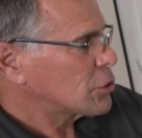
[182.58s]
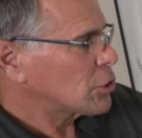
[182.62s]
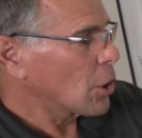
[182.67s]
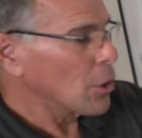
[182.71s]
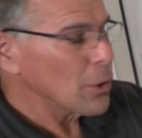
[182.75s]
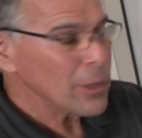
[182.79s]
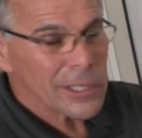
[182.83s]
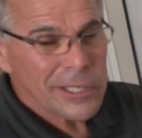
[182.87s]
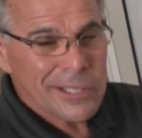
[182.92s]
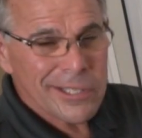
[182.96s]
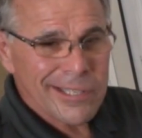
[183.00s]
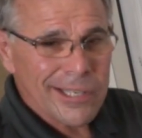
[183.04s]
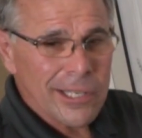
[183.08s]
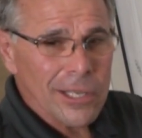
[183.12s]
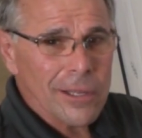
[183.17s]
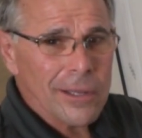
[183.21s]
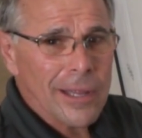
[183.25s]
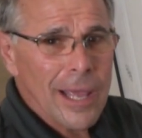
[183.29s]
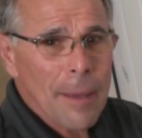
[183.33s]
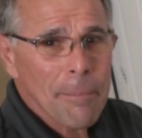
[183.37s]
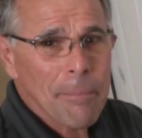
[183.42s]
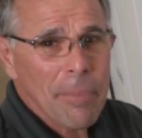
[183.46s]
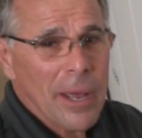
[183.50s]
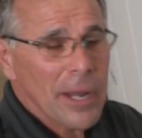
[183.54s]
Totally sealed
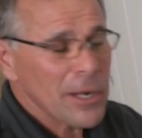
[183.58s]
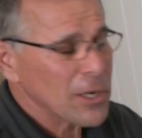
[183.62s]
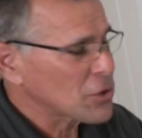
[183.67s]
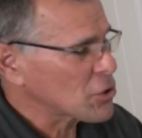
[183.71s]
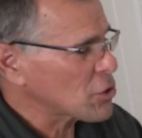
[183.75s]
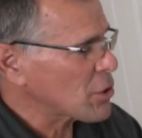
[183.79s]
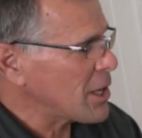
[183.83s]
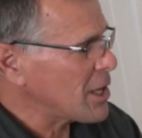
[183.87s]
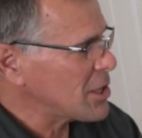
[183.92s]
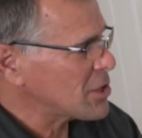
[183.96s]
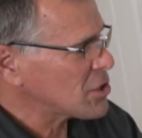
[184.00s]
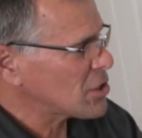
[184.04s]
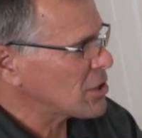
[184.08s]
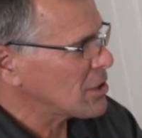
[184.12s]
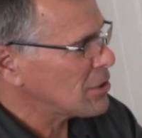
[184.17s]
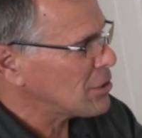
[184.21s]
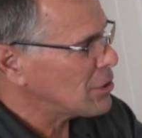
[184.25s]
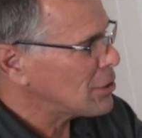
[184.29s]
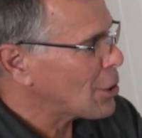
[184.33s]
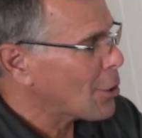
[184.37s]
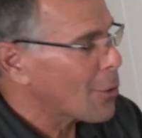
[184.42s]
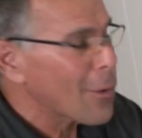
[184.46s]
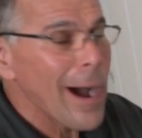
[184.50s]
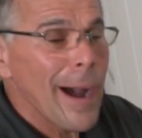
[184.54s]
that penetration.
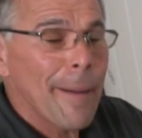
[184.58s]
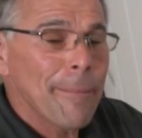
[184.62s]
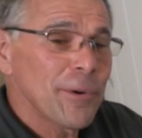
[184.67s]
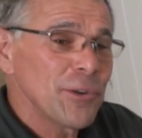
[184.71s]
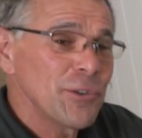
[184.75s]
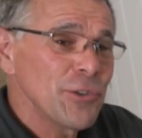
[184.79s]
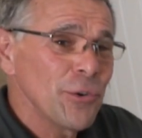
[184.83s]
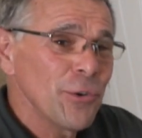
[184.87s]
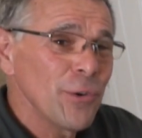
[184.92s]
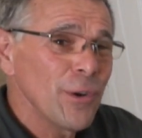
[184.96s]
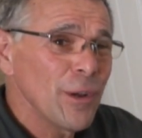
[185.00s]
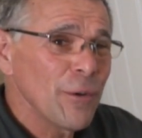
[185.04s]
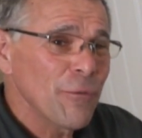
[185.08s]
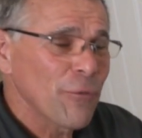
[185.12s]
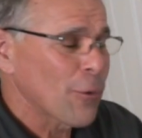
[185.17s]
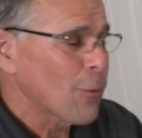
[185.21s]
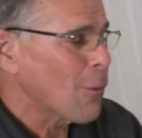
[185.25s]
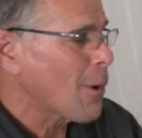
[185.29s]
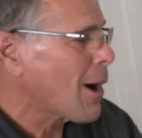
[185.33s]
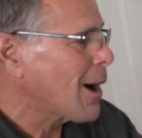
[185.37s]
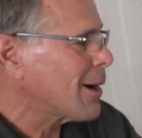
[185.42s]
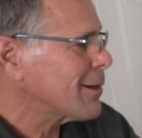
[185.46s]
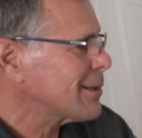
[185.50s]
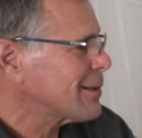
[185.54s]
No opportunity for
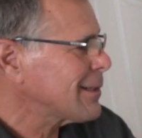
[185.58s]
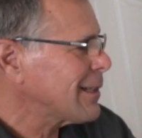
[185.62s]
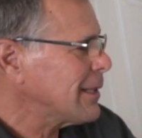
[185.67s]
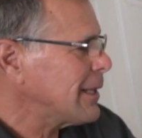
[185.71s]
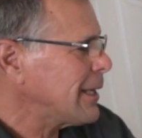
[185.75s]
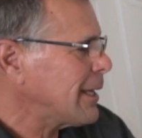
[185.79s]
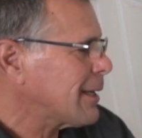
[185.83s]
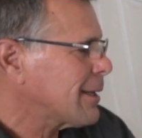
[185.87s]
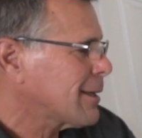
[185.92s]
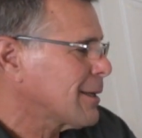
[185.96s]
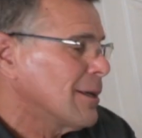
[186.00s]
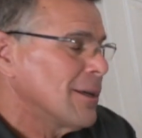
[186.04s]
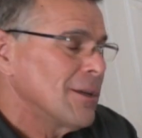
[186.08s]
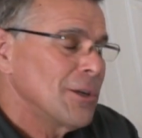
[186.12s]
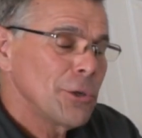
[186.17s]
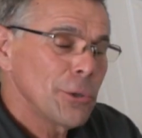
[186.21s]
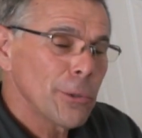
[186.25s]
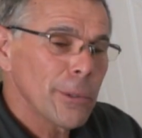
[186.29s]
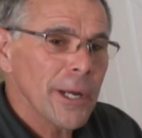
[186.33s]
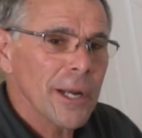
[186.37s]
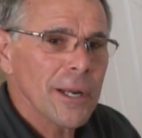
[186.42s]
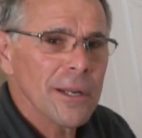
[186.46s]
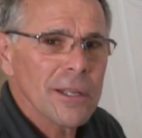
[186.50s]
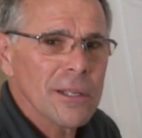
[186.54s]
water to leak.
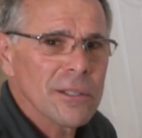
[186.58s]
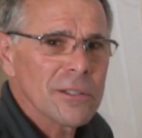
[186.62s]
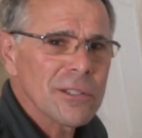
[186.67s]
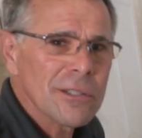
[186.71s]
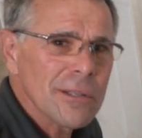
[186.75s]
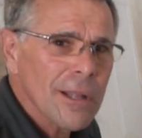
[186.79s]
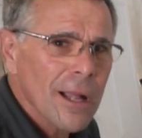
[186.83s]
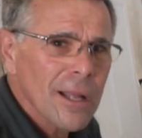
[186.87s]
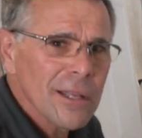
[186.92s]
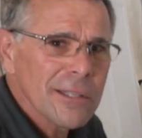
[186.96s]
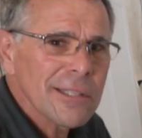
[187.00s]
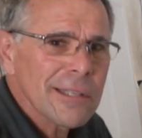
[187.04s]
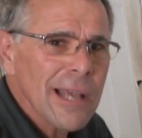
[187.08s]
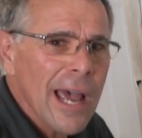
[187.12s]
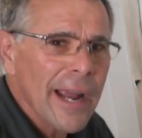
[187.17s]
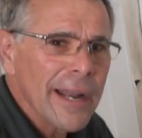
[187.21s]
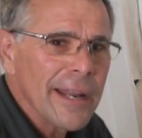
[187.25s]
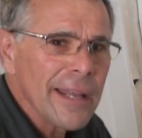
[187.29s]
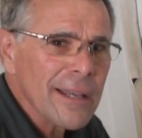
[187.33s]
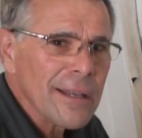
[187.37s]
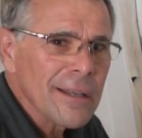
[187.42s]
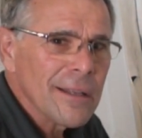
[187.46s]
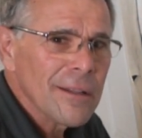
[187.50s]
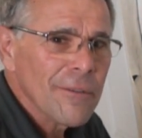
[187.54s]
You're ready to install
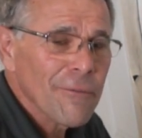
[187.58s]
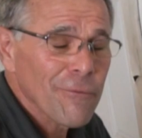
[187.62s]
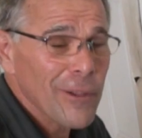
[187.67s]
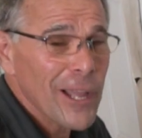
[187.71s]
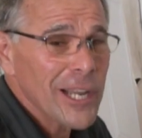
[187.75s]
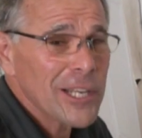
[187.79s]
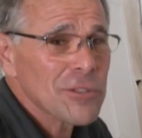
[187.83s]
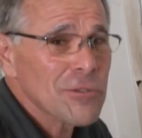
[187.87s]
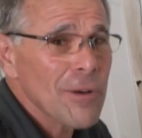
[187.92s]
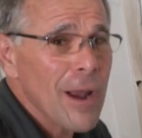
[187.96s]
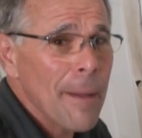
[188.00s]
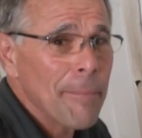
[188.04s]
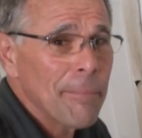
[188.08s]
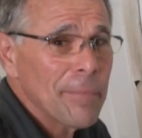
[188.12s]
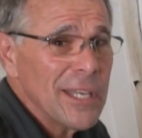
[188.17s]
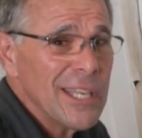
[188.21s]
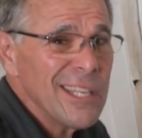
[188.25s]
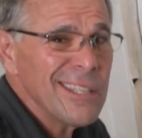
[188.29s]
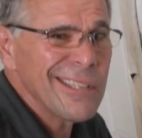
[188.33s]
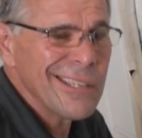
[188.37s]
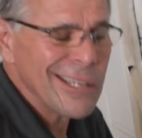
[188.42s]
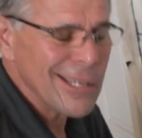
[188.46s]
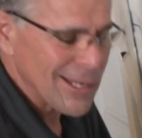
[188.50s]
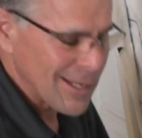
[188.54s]
siding. FlexWrap
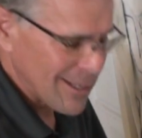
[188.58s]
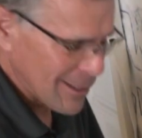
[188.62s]
EZ.